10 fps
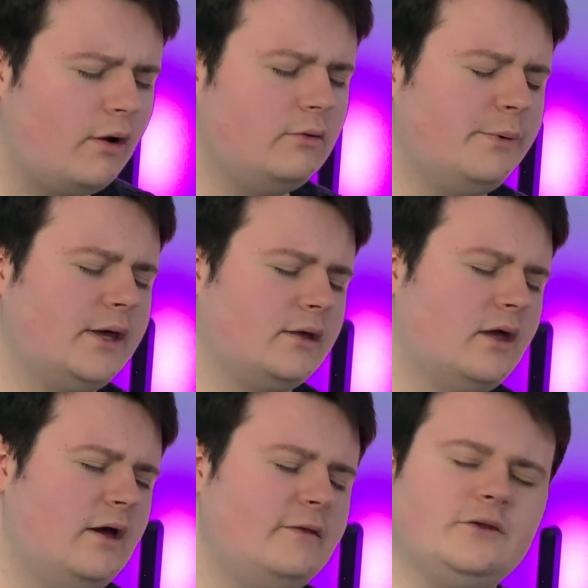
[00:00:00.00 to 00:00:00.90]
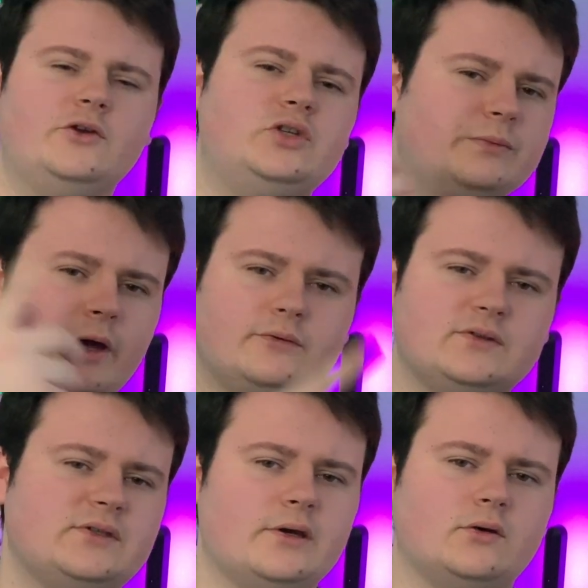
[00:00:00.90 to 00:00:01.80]
hoping that YouTube goes
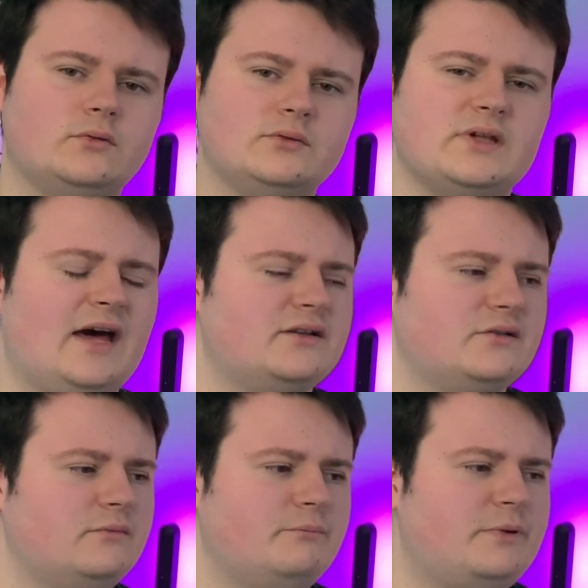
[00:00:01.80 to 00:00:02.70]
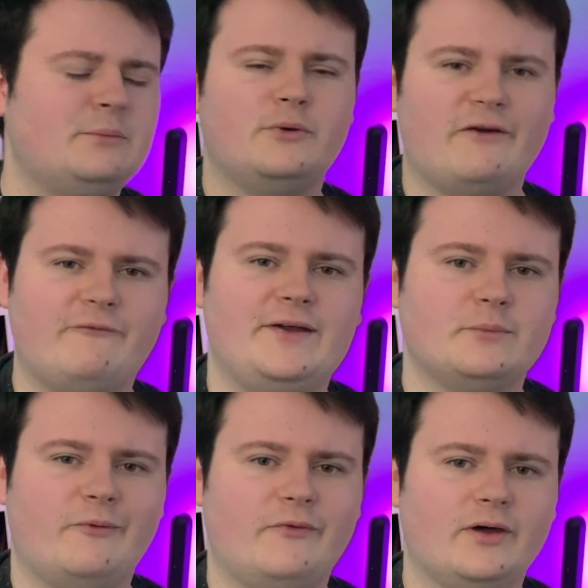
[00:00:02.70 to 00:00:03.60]
in circles and people get fed
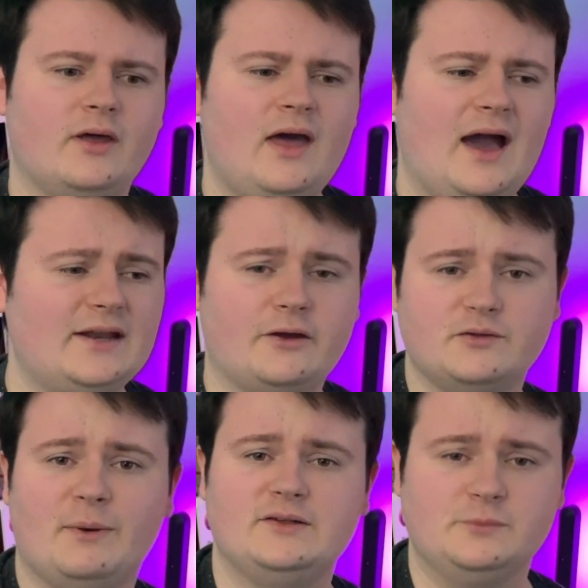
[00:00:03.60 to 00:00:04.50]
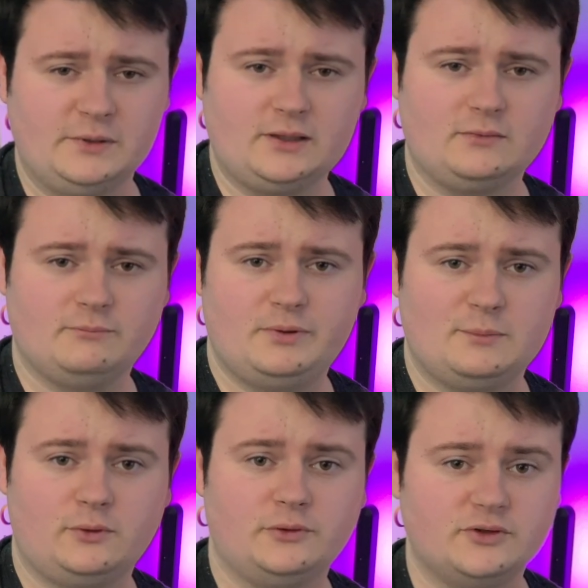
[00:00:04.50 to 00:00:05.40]
up of it and it goes back to being
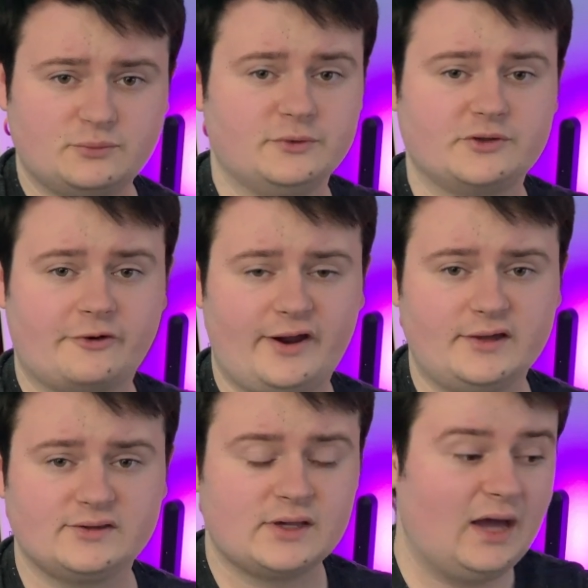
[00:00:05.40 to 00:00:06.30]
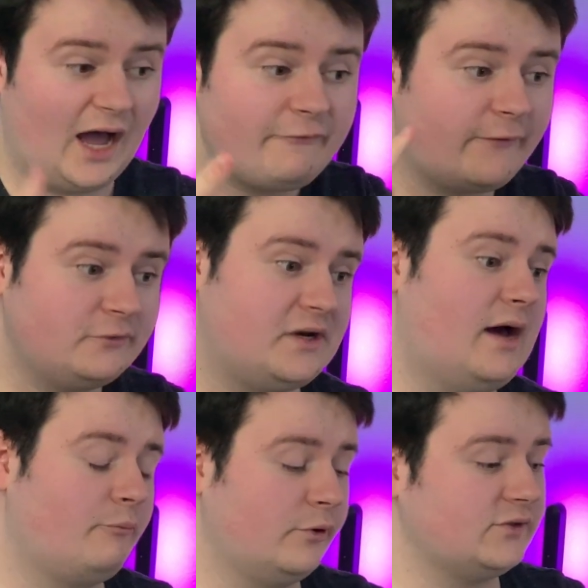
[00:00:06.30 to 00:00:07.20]
people who just want to create. I have found an
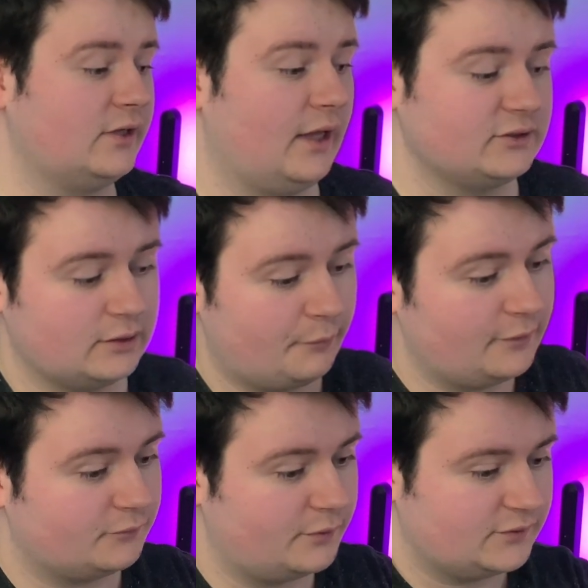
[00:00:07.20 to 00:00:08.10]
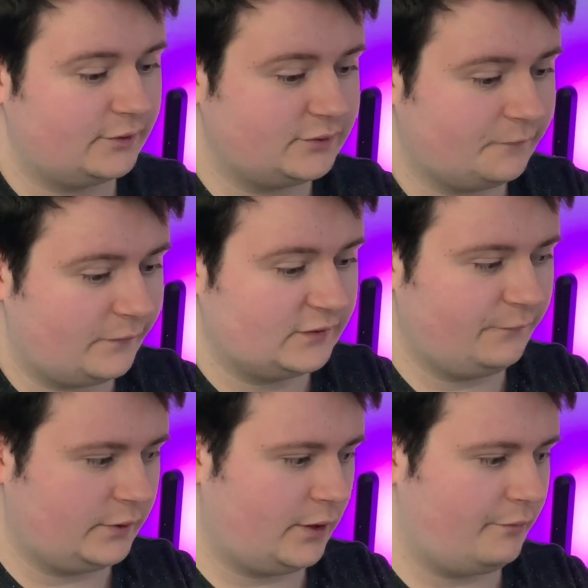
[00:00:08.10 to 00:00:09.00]
app recently, actually, when I was researching for this
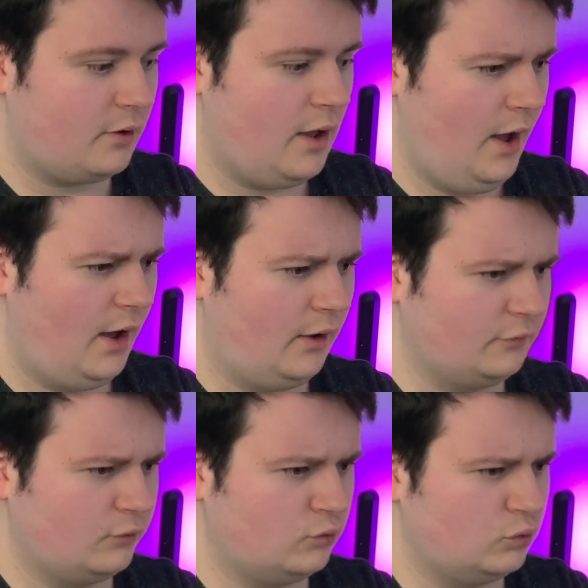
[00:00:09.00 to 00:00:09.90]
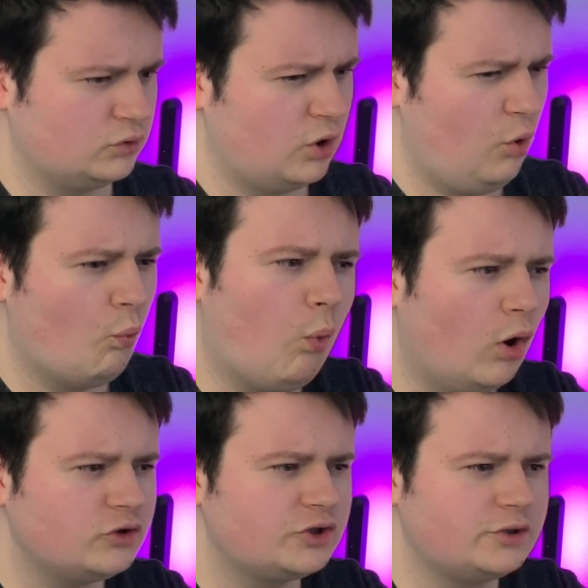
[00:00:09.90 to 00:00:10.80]
video, called
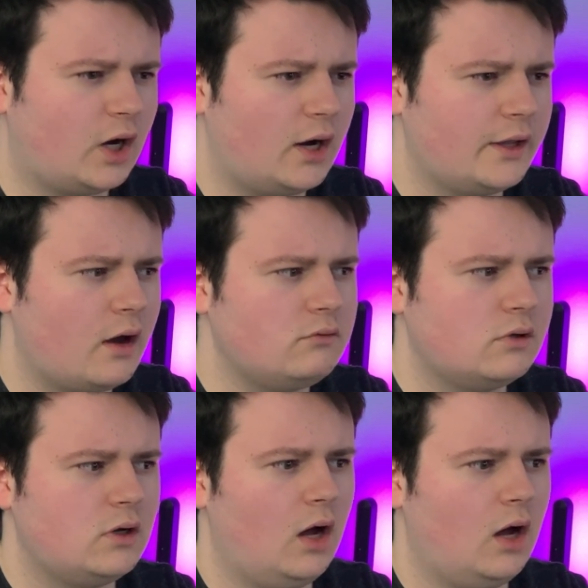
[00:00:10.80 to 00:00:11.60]
Watch.io,